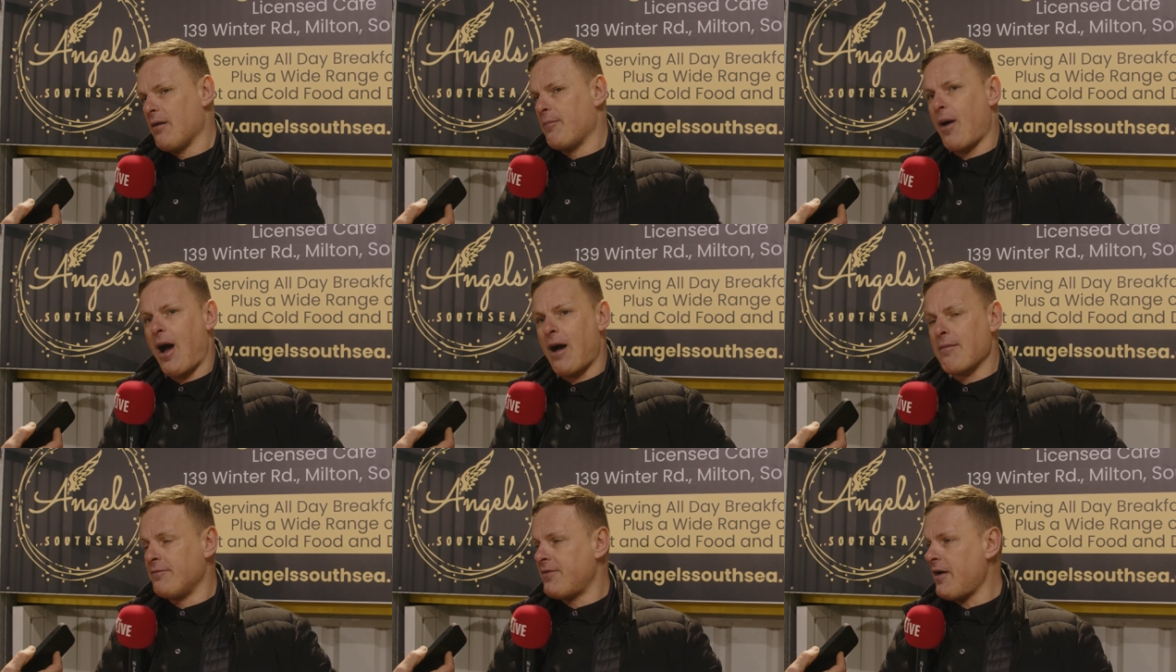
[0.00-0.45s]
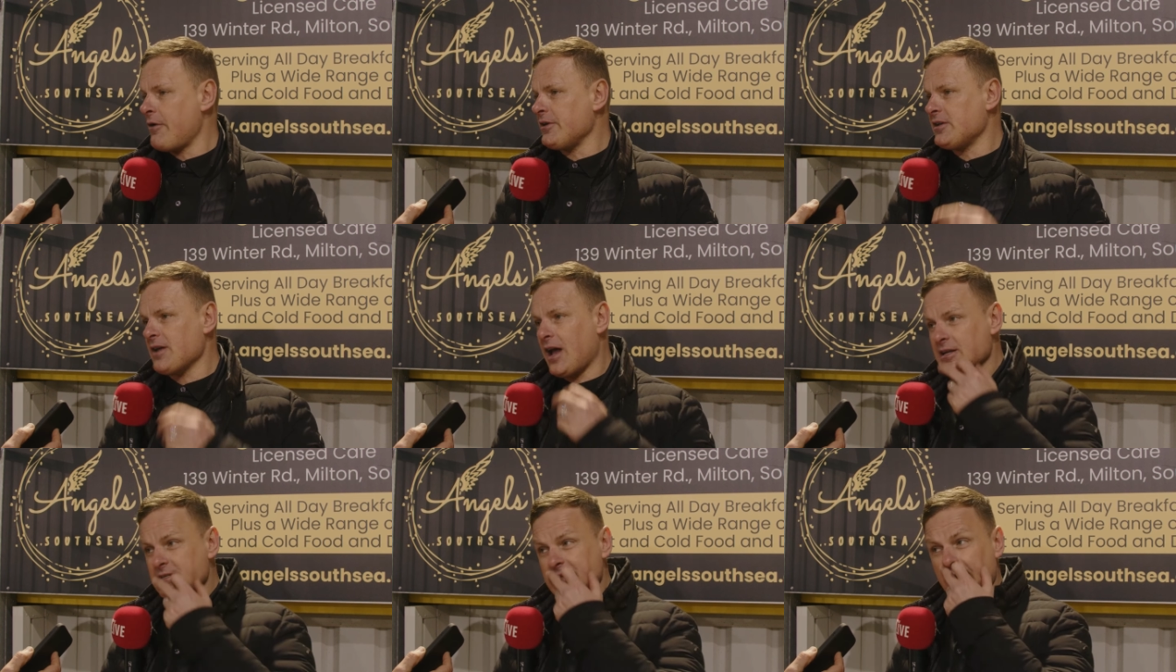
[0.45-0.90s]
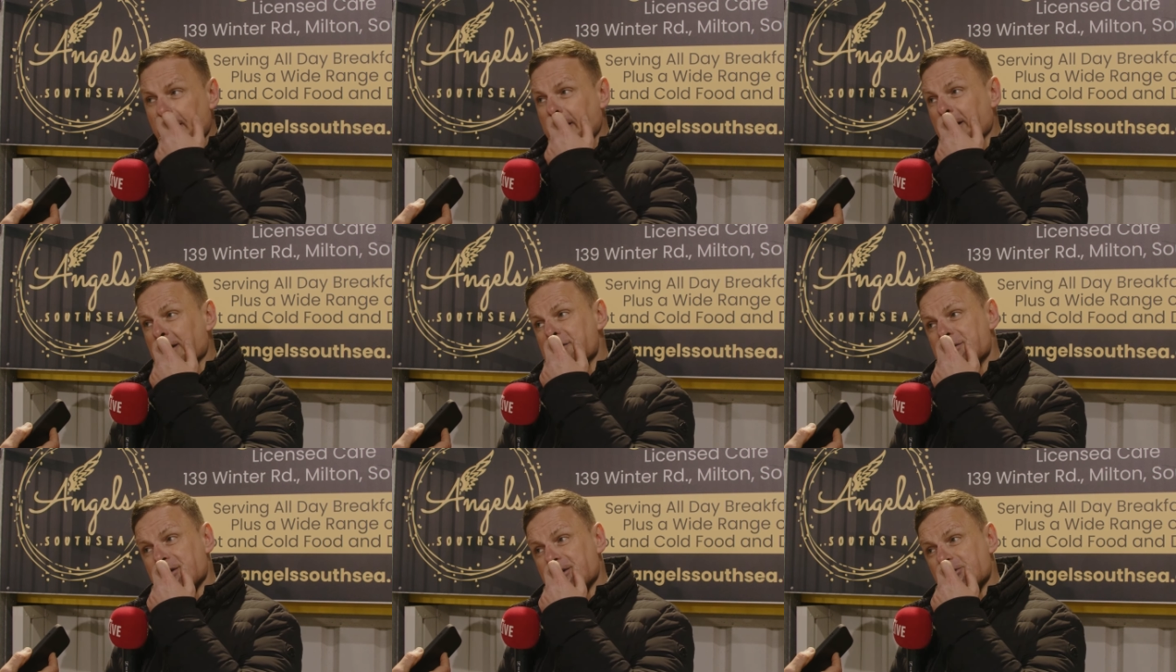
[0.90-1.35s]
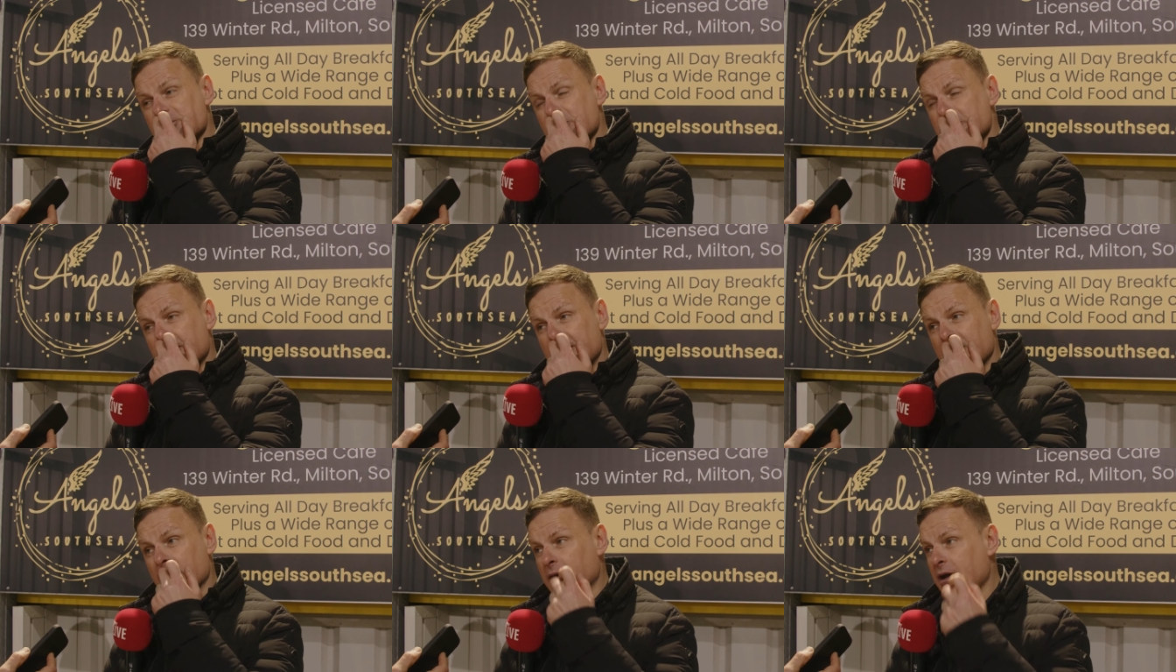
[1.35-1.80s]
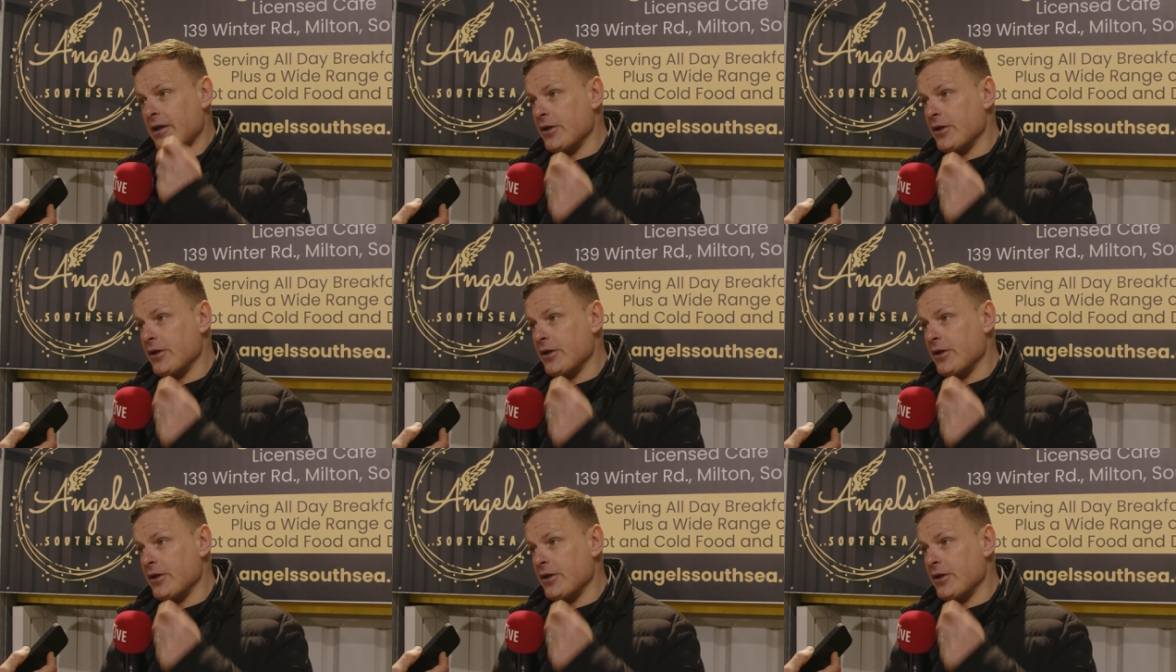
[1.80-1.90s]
But I'm very, I stay consistent in the,